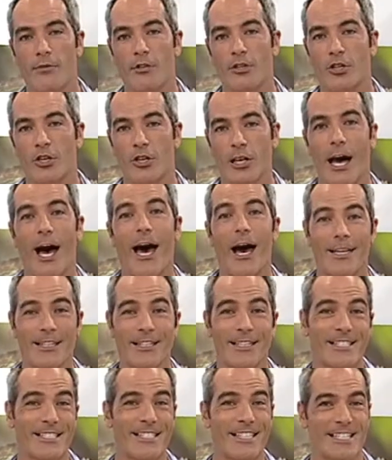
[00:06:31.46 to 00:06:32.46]
it in your cart, you
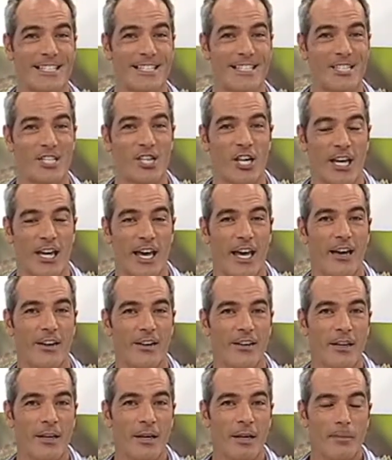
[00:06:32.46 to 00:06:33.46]
need to get to the checkout,
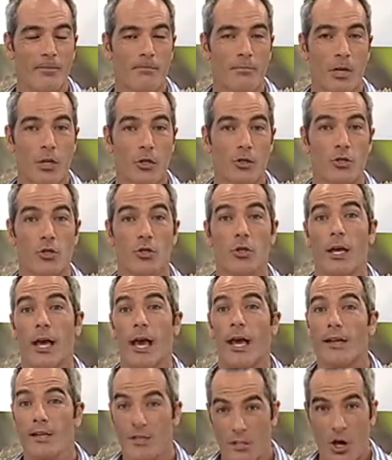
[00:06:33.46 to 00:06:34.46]
because you
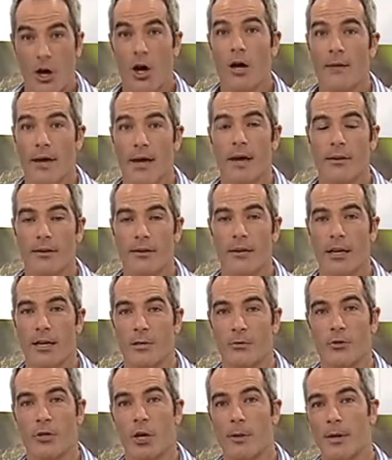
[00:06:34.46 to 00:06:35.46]
can time out and it
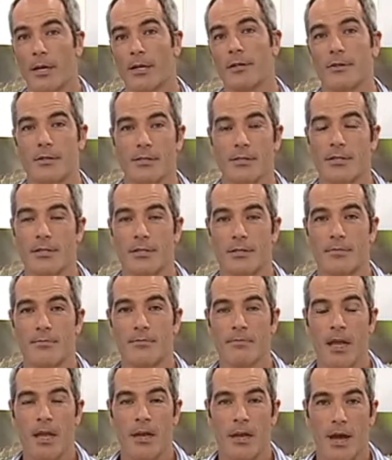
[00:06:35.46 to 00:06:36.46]
will go back into the system,
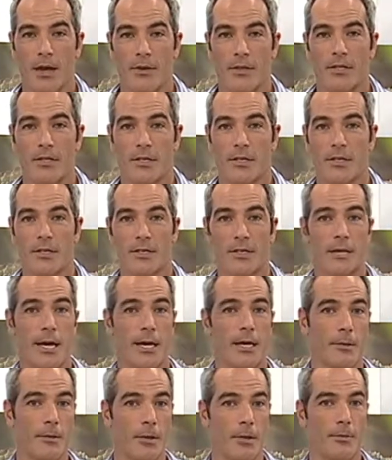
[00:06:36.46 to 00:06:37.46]
and there's a stack
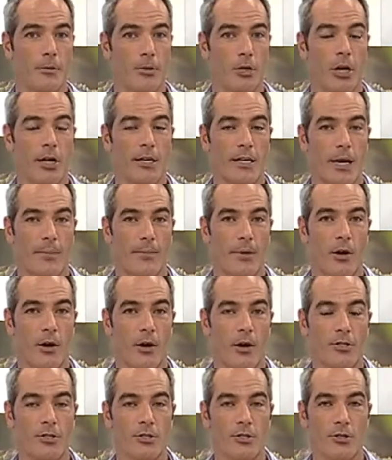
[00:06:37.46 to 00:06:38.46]
of people lining up
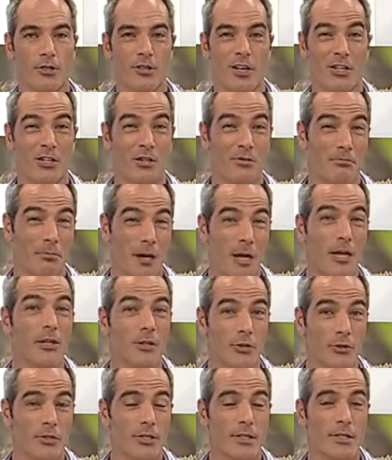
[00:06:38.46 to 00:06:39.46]
behind you and you may
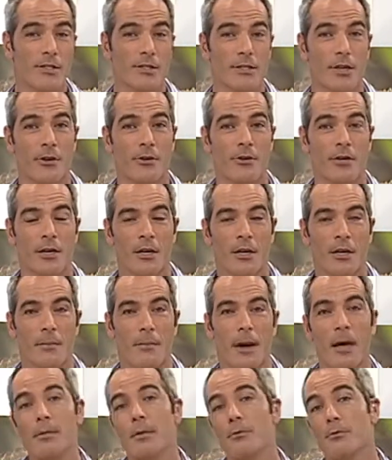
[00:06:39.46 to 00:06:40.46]
lose it. So
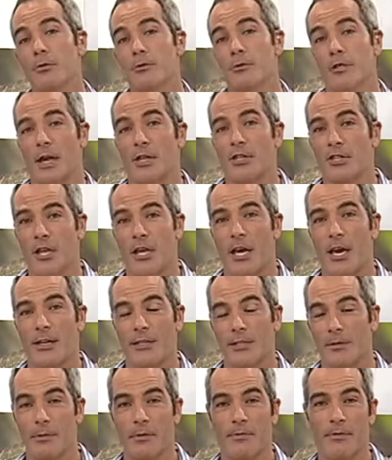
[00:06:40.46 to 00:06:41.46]
maybe move to that checkout a
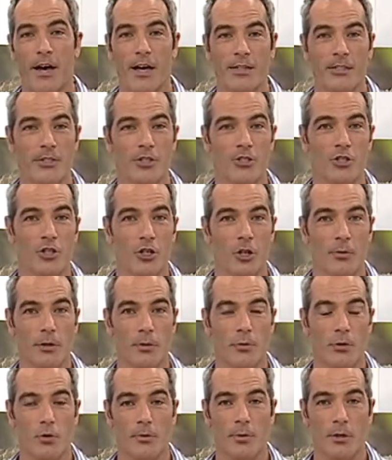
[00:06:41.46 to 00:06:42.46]
little bit faster than you normally
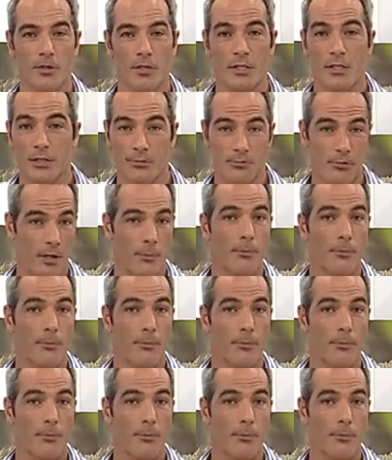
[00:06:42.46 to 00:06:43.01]
would, because it is a really